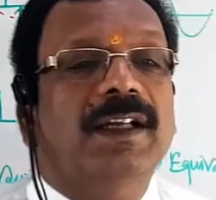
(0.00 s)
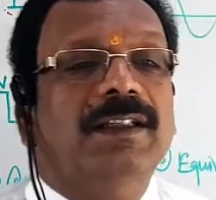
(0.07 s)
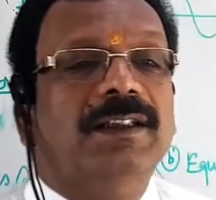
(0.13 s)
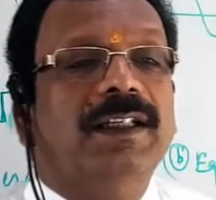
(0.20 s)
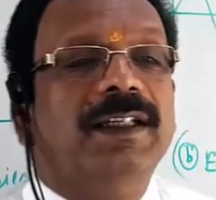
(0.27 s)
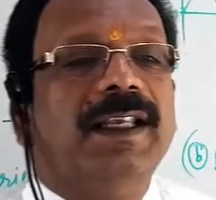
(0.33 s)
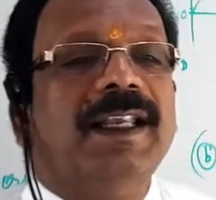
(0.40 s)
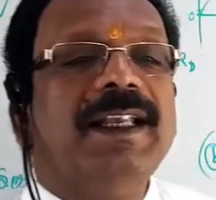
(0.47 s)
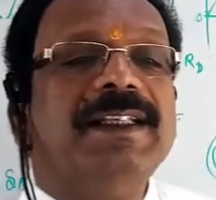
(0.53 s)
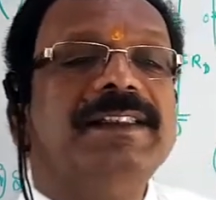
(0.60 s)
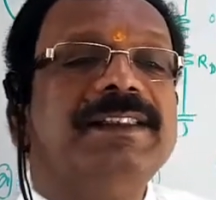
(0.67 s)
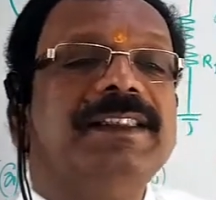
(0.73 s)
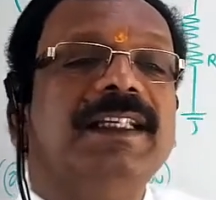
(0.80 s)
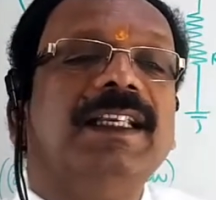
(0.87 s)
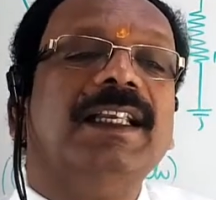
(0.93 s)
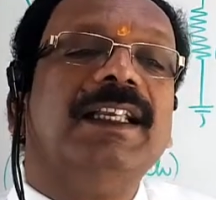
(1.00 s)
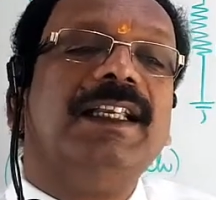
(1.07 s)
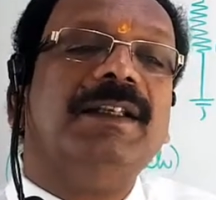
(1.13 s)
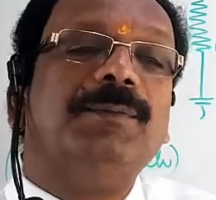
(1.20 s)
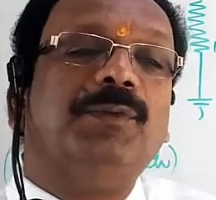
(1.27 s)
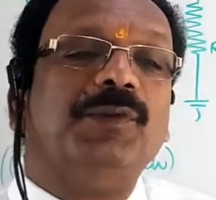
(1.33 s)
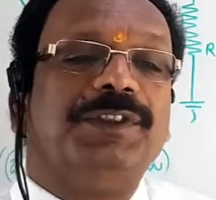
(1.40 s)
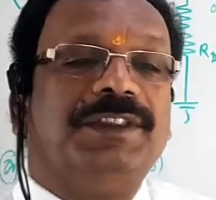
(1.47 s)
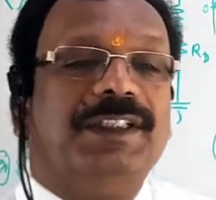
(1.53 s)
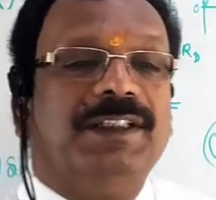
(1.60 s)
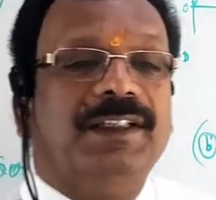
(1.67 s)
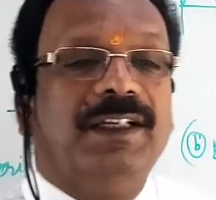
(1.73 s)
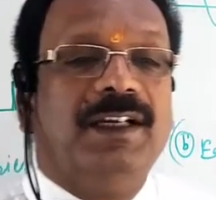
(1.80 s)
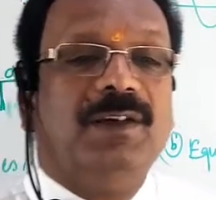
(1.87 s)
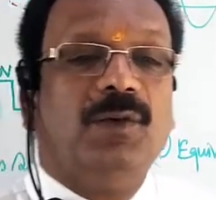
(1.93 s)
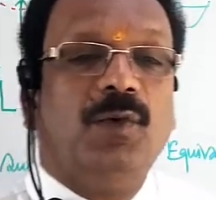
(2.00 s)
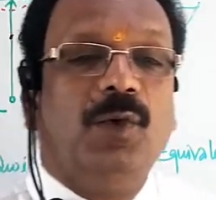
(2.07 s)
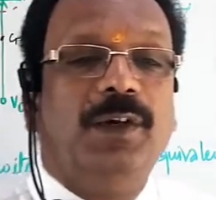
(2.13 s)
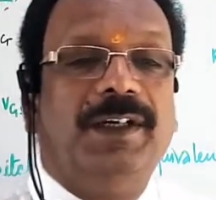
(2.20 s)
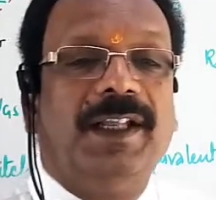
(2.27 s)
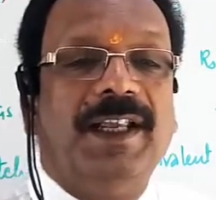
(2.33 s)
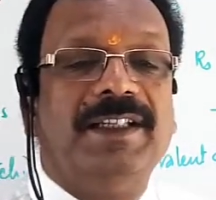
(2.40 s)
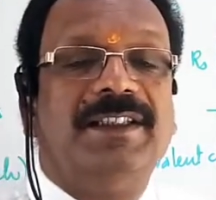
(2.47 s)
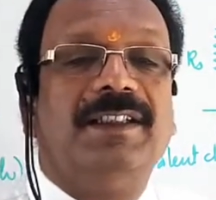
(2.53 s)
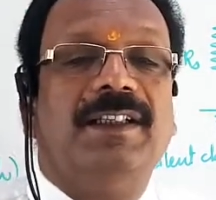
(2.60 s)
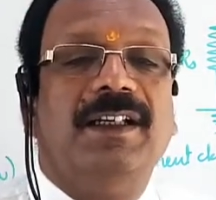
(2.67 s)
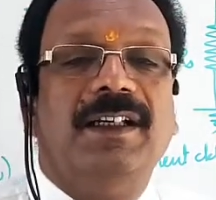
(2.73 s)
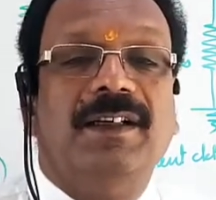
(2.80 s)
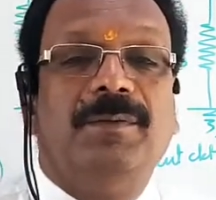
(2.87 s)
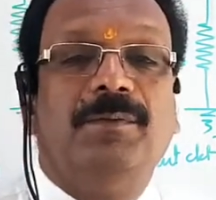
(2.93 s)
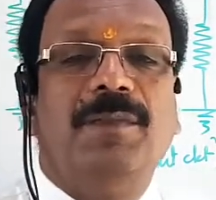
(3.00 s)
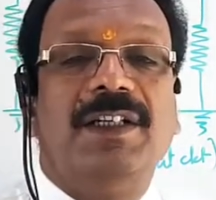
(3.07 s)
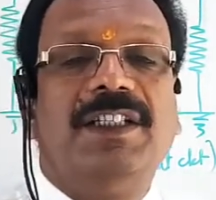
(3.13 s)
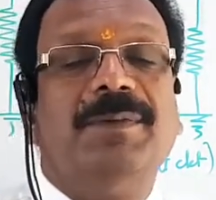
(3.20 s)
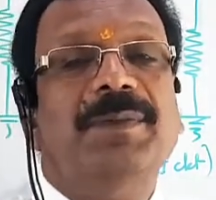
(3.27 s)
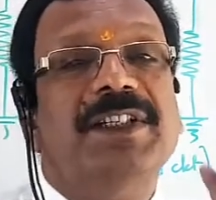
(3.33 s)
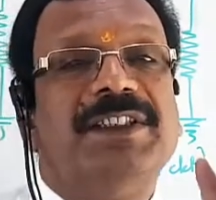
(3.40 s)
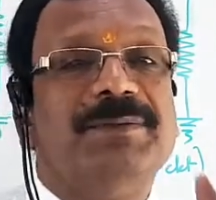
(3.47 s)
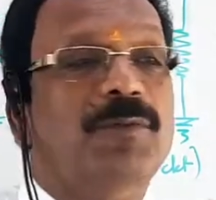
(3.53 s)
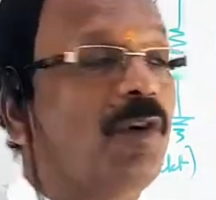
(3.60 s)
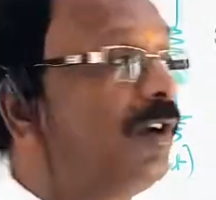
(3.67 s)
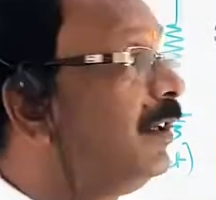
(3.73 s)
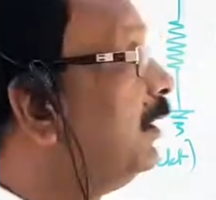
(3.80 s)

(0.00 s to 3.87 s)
the AC input signal voltage must be small.